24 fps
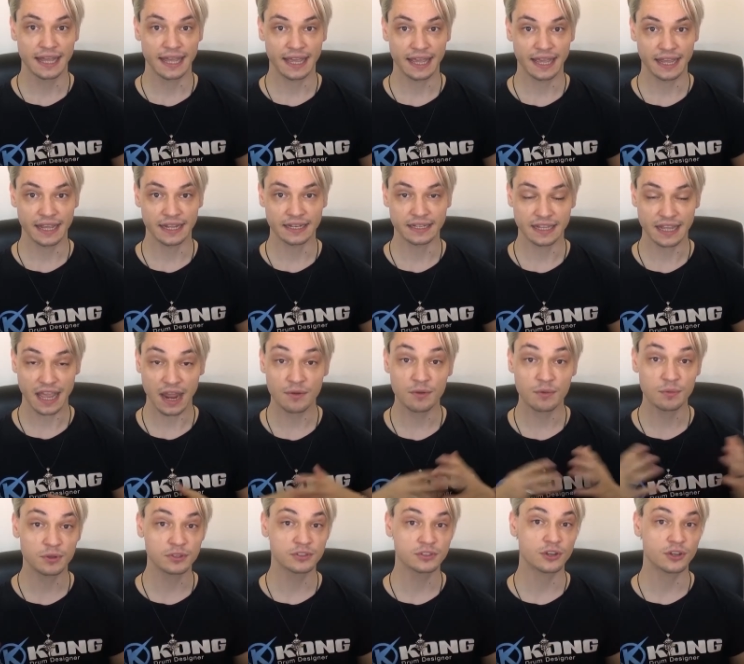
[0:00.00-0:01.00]
And
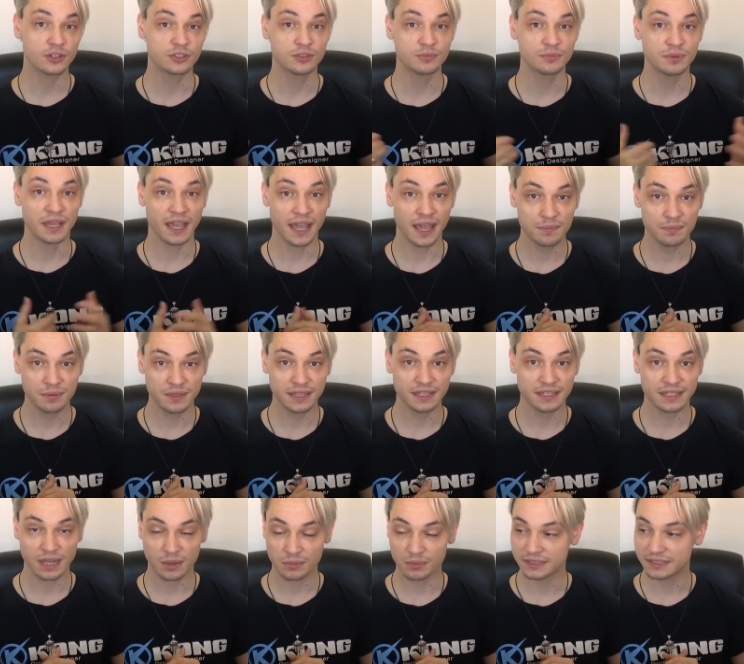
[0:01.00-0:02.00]
everyone's going to be happy,
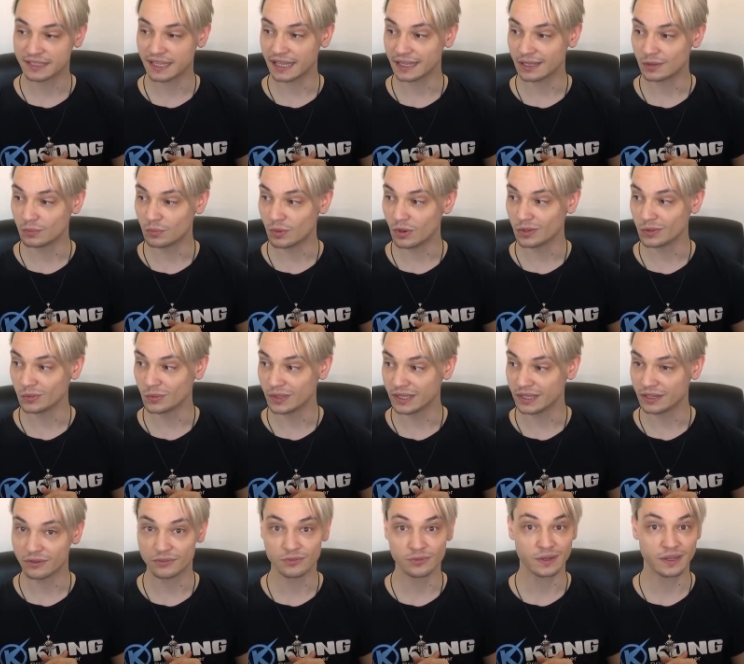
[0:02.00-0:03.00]
and I will take 1
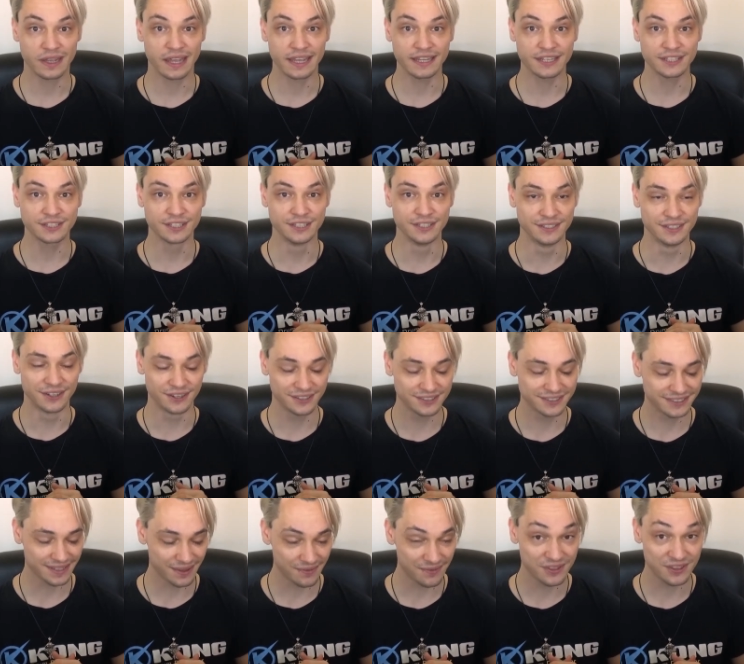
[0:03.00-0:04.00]
week of vacation or
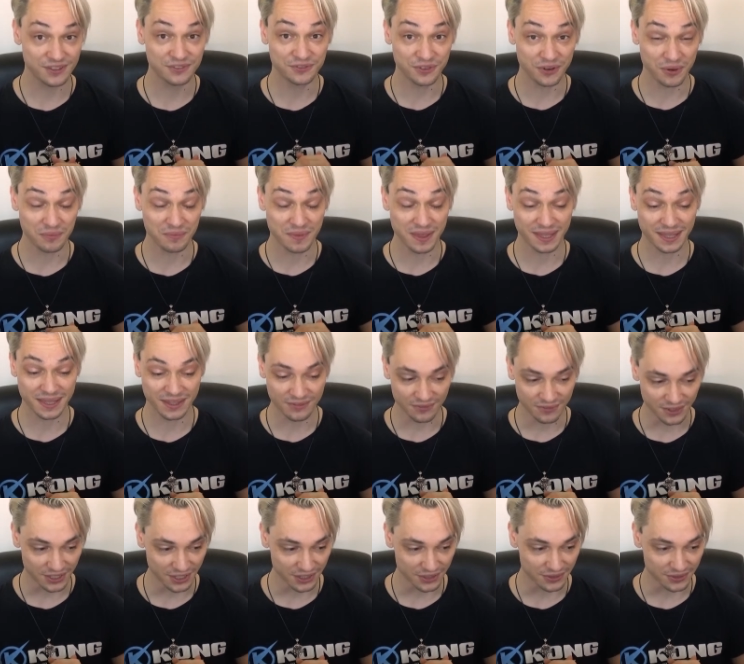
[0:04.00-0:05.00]
something from
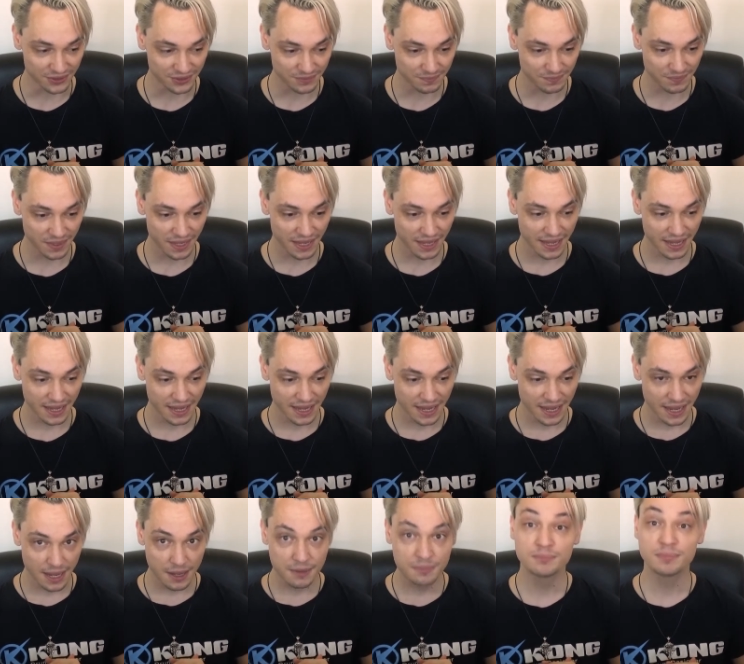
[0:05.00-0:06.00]
making videos.
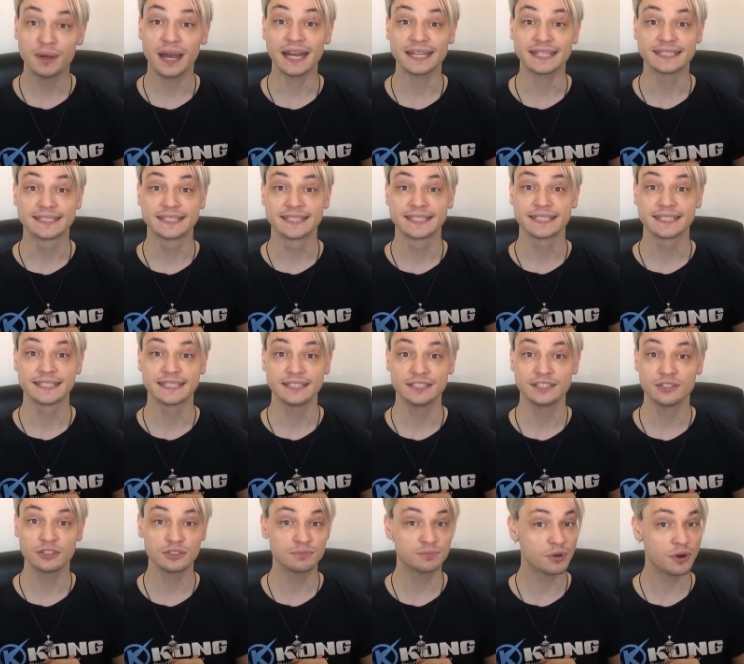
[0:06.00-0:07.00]
But
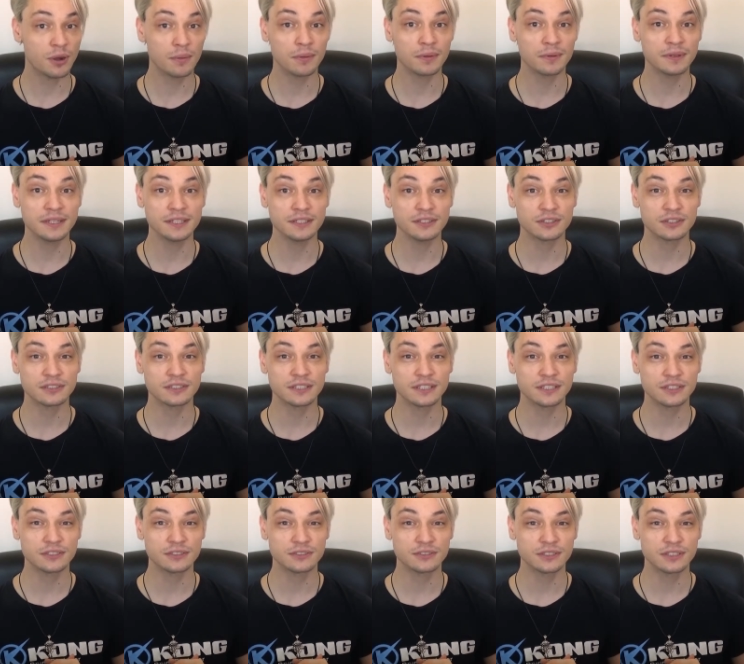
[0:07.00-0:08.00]
you're probably not
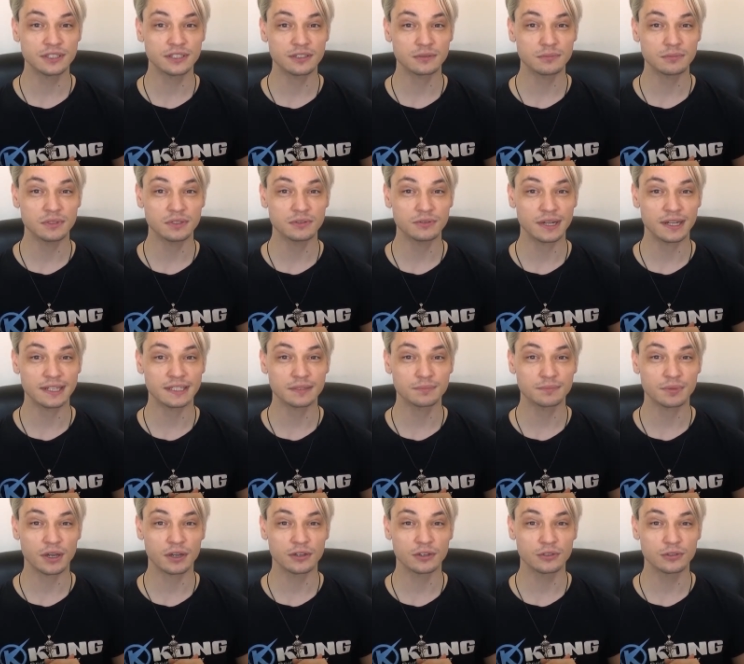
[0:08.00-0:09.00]
here to hear me rant
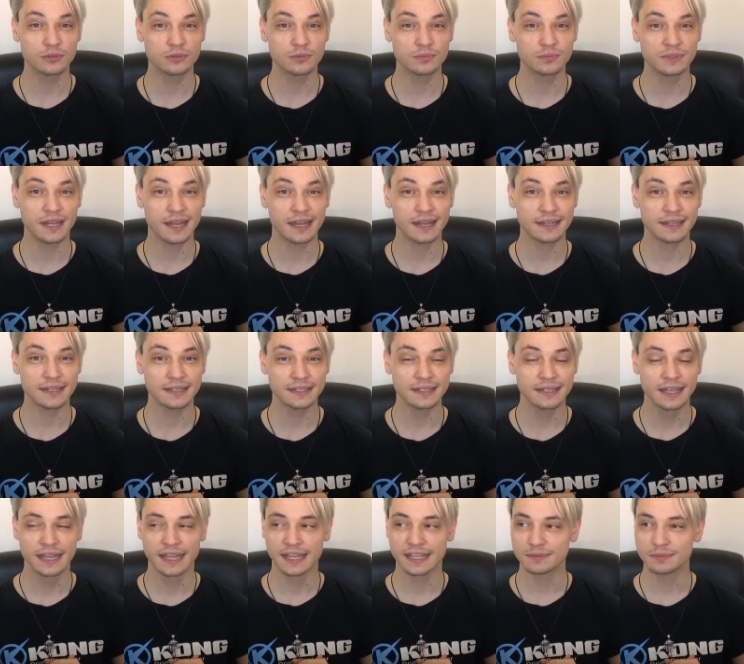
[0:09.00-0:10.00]
about Ludum
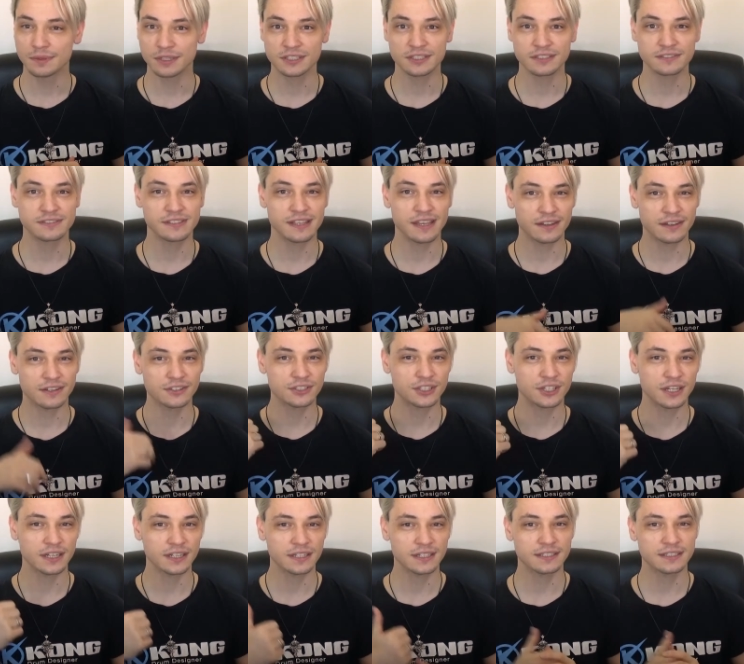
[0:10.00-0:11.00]
Dare, as much as the other
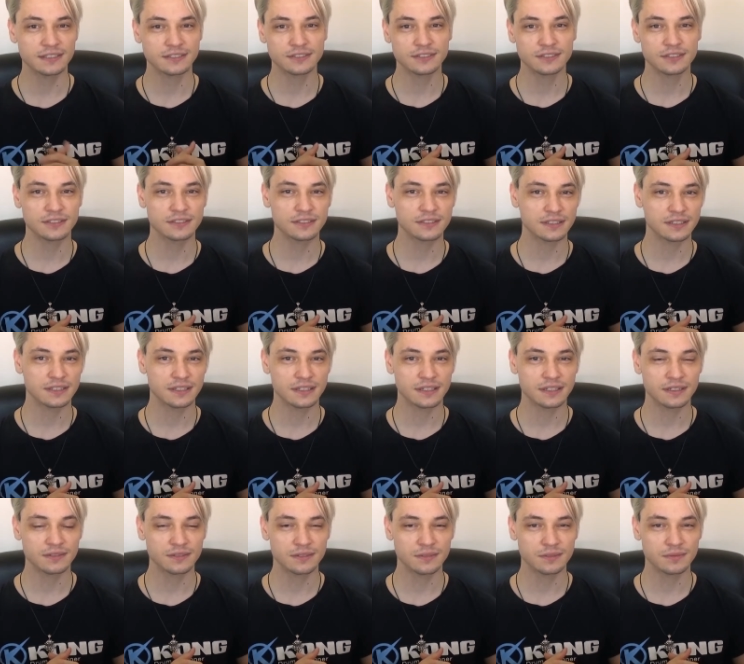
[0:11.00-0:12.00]
channel is not,
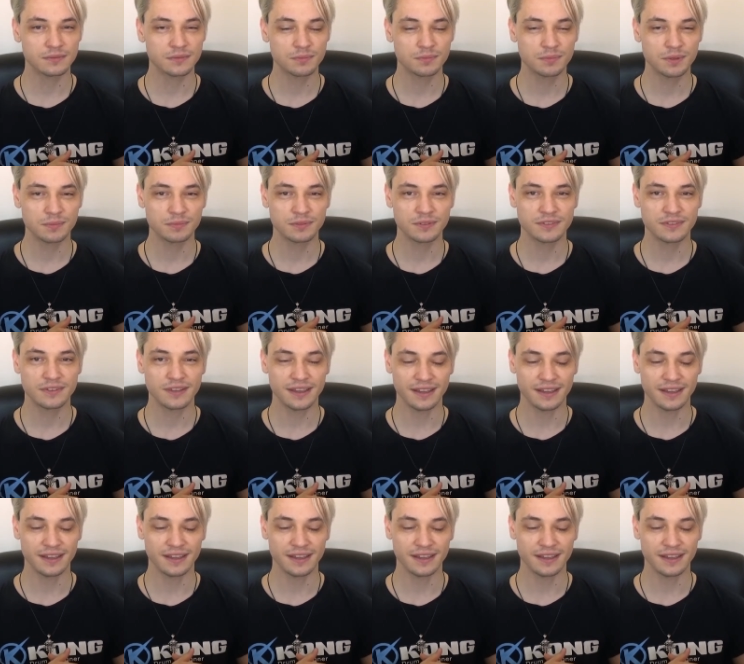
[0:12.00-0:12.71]
the people